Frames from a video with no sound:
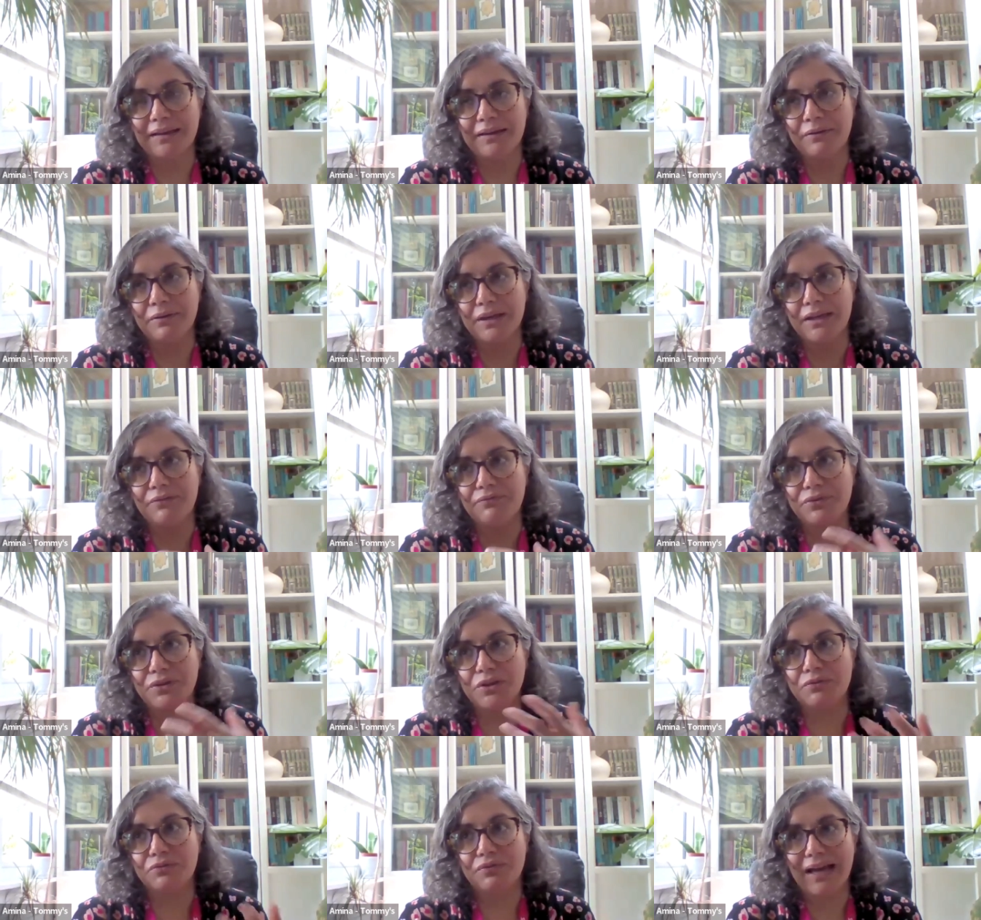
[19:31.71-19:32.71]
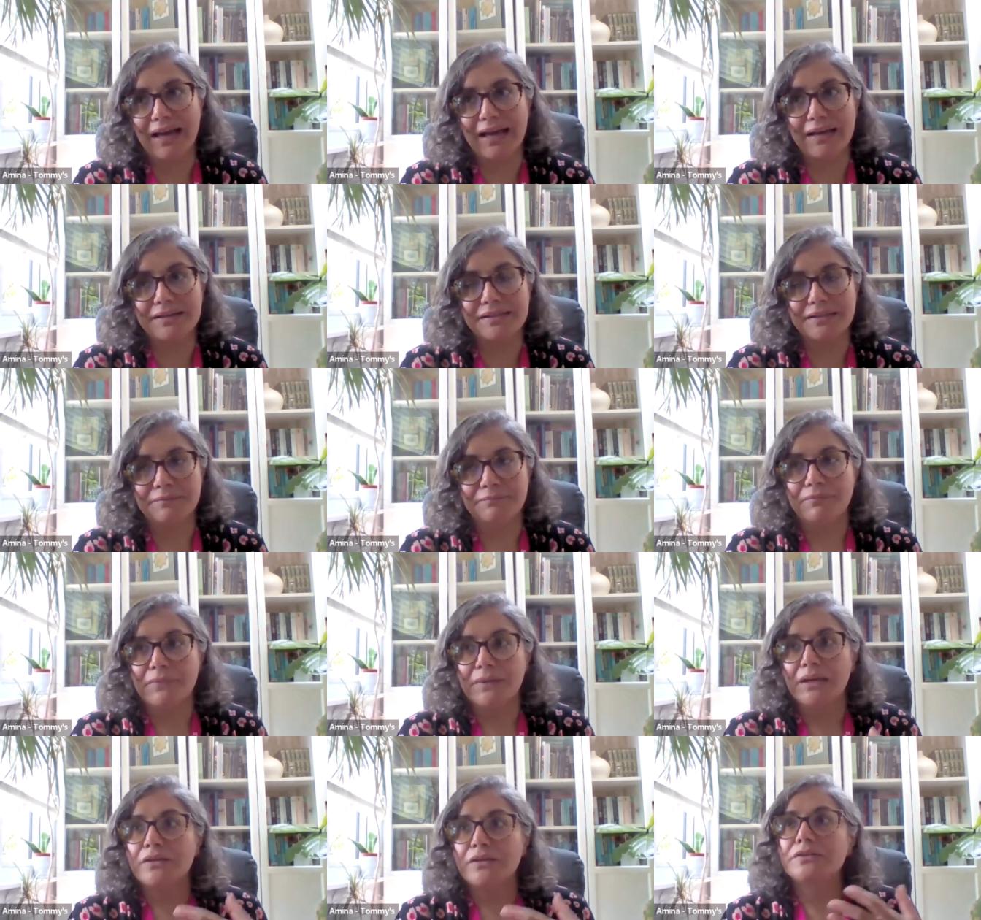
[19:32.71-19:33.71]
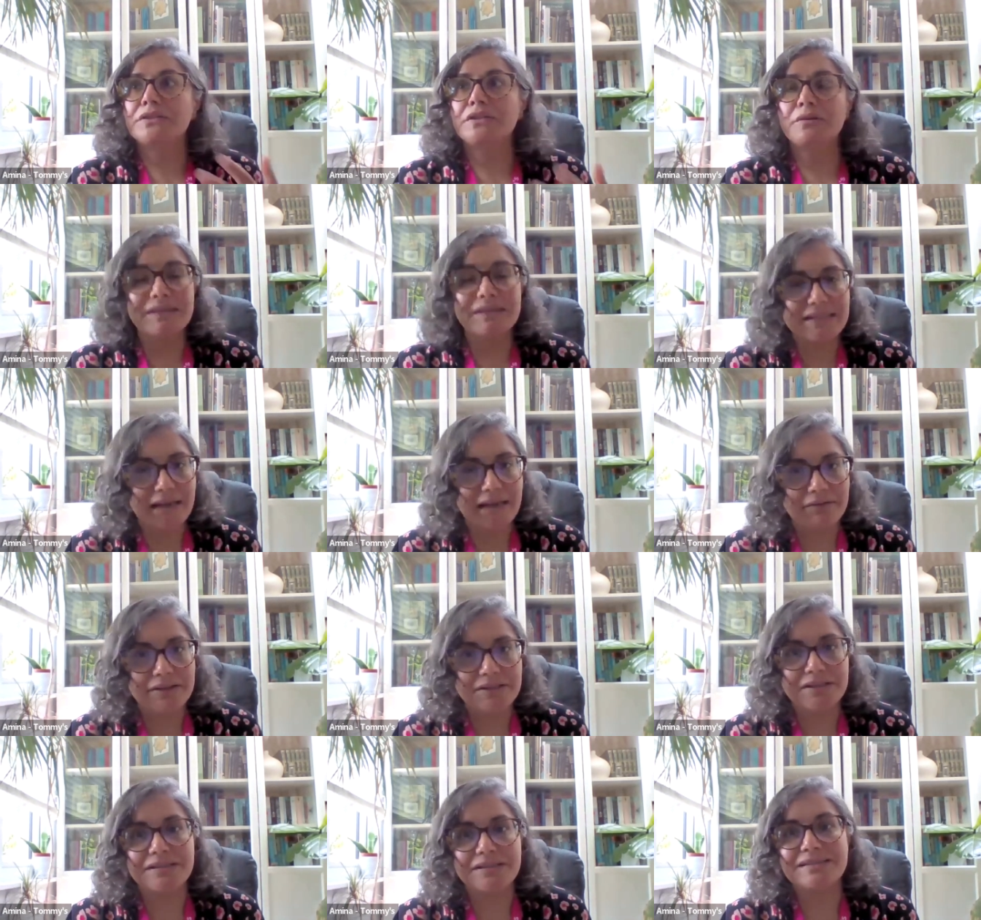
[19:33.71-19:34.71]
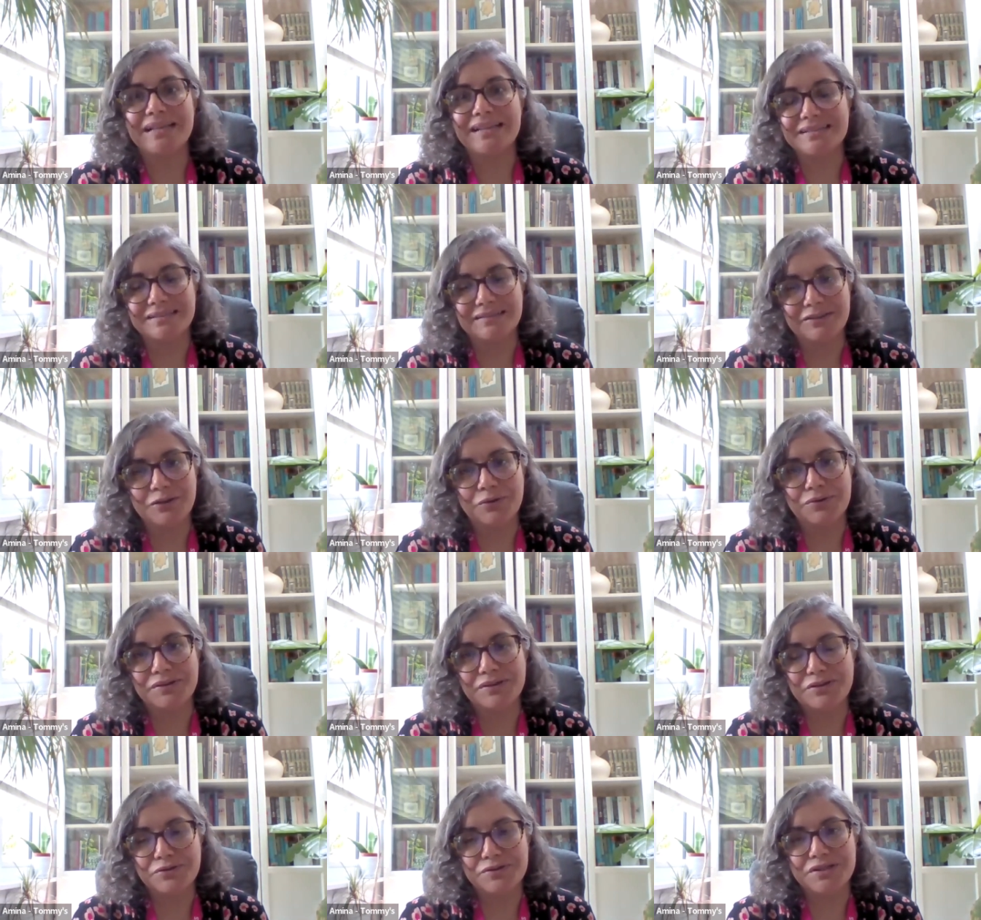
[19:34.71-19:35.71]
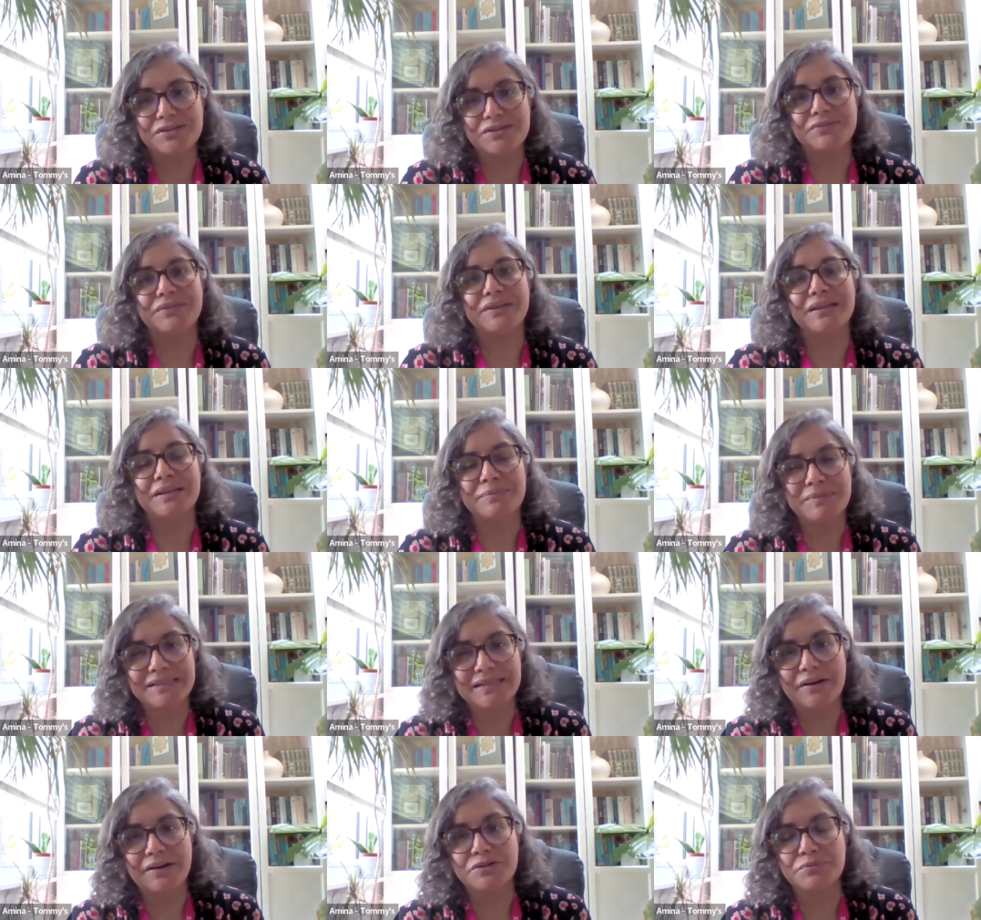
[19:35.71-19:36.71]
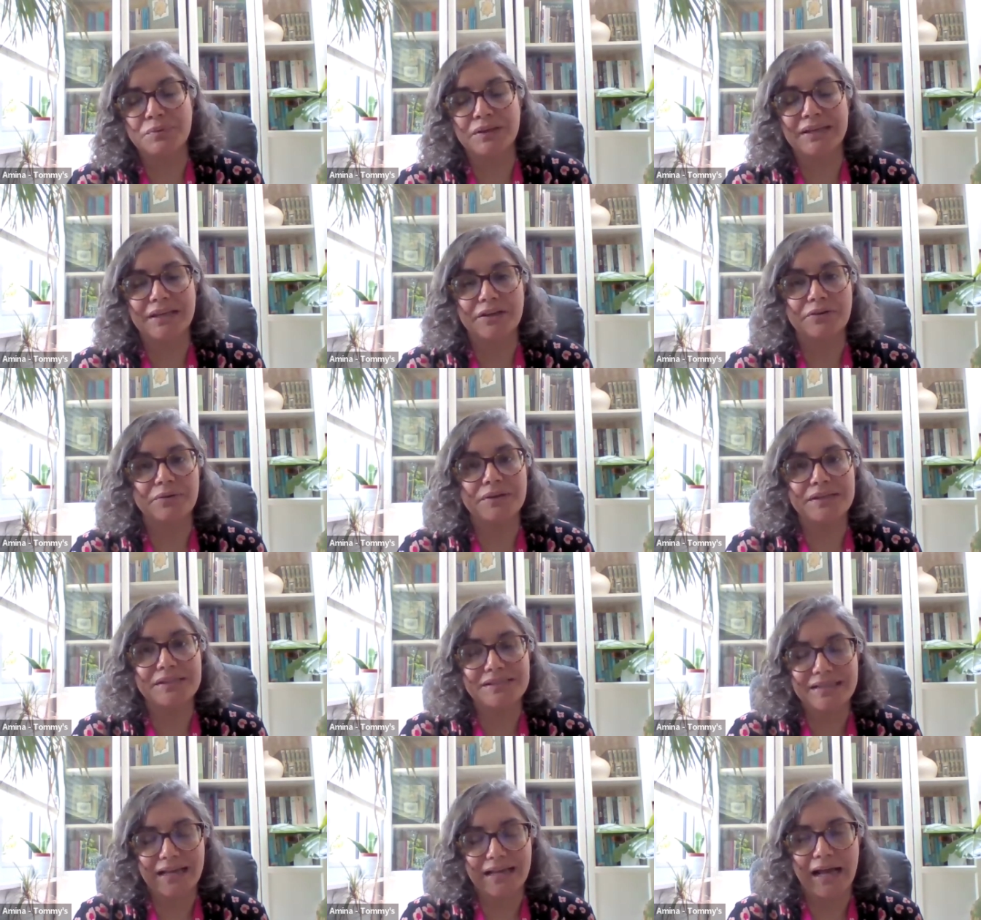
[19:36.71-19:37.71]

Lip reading: Now, if you've had 2 miscarriages, that's your chance of another miscarriage will increase